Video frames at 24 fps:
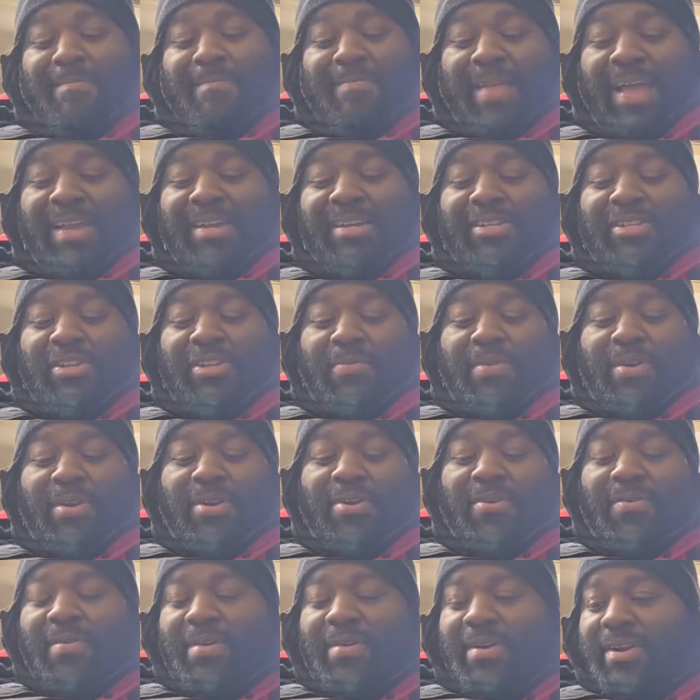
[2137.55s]
I just didn't want to
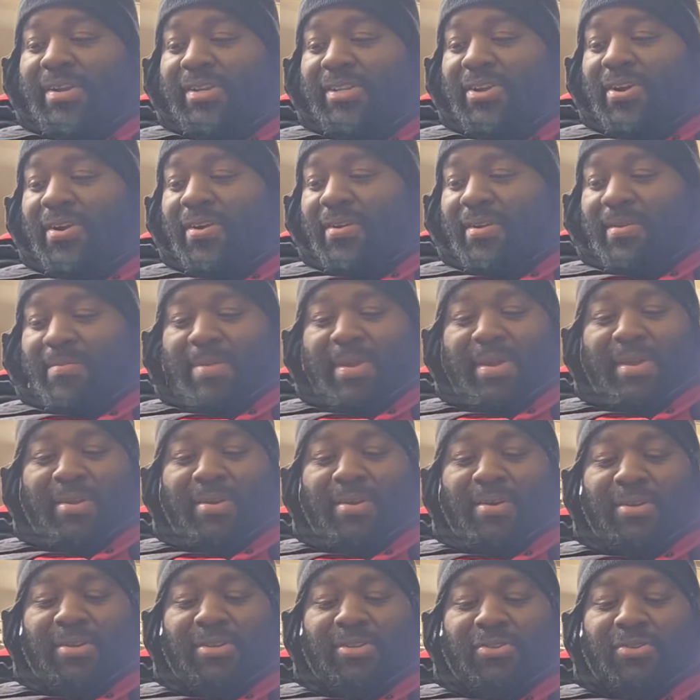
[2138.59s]
go in there talking and making
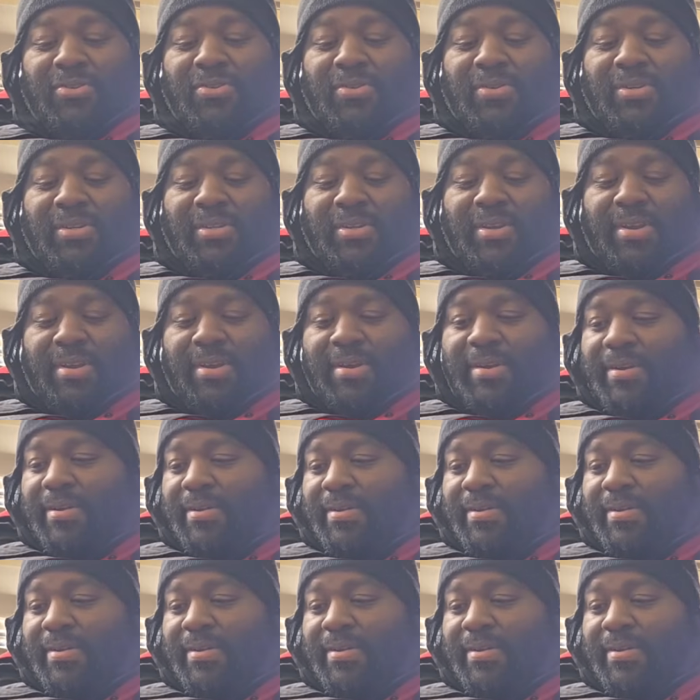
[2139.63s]
all this noise in there.